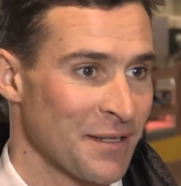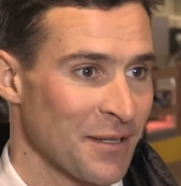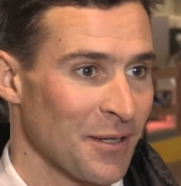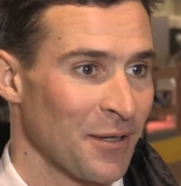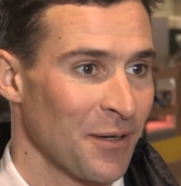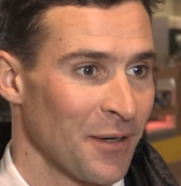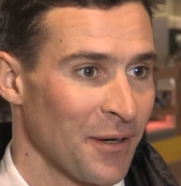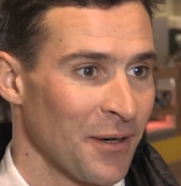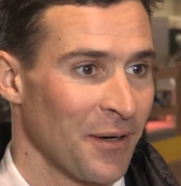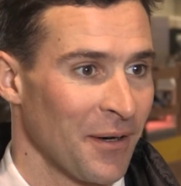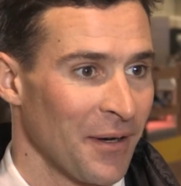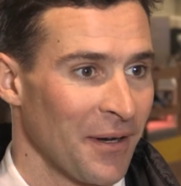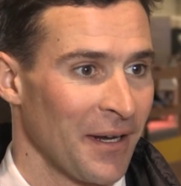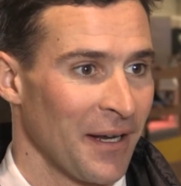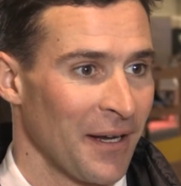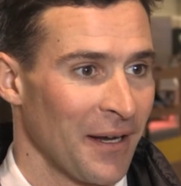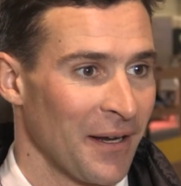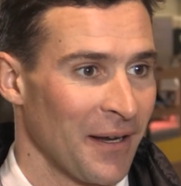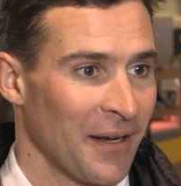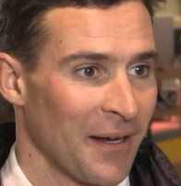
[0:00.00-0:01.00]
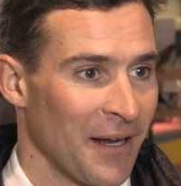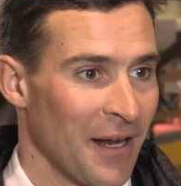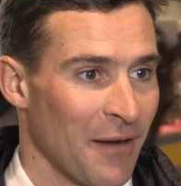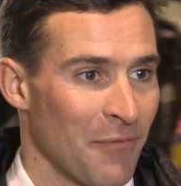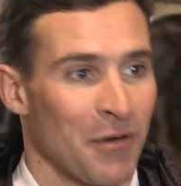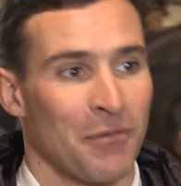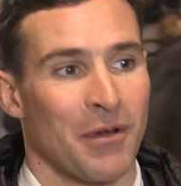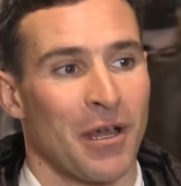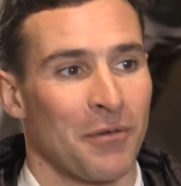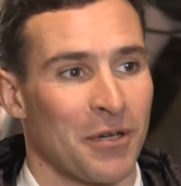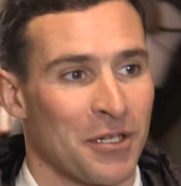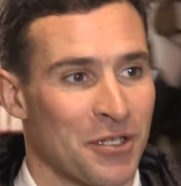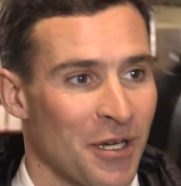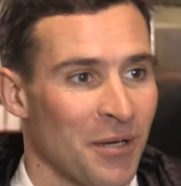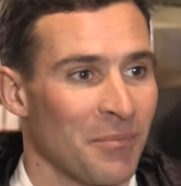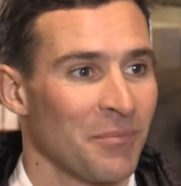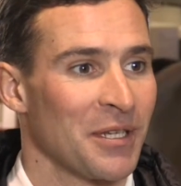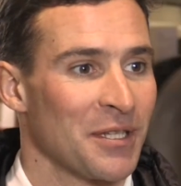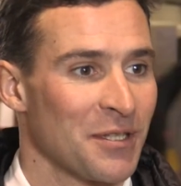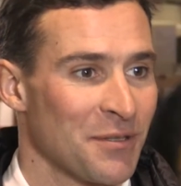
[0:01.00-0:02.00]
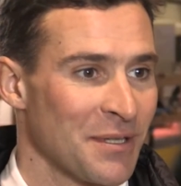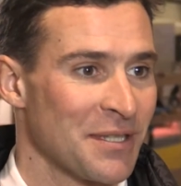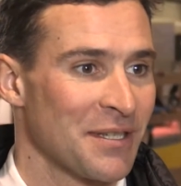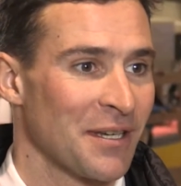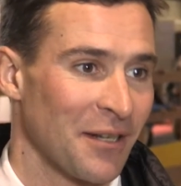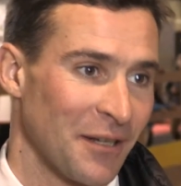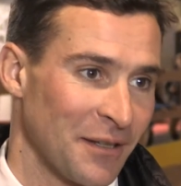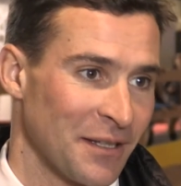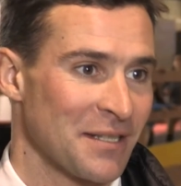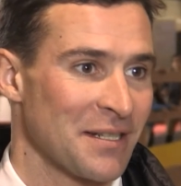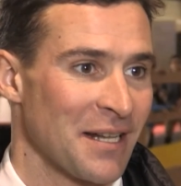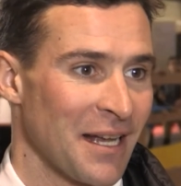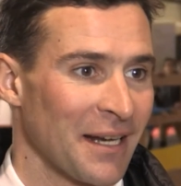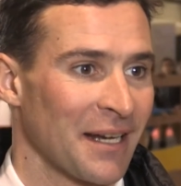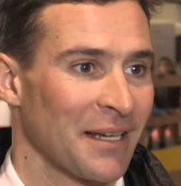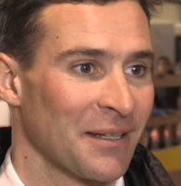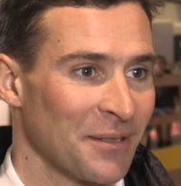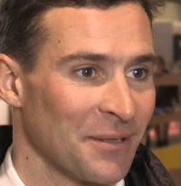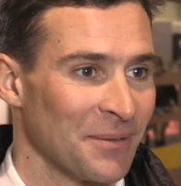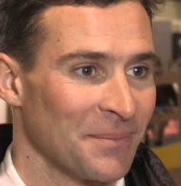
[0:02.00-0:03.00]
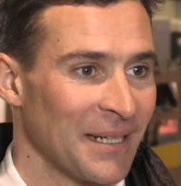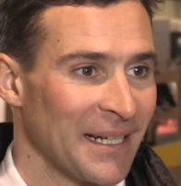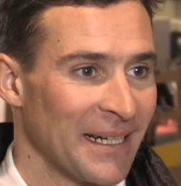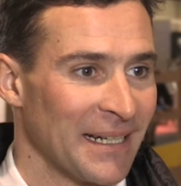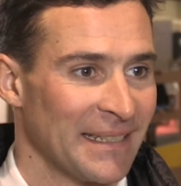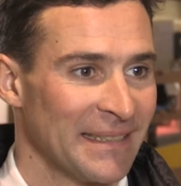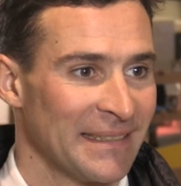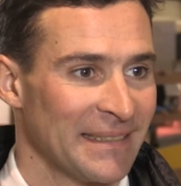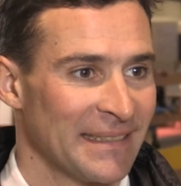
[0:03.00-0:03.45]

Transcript: so everywhere we jump in Switzerland is like at home, yeah.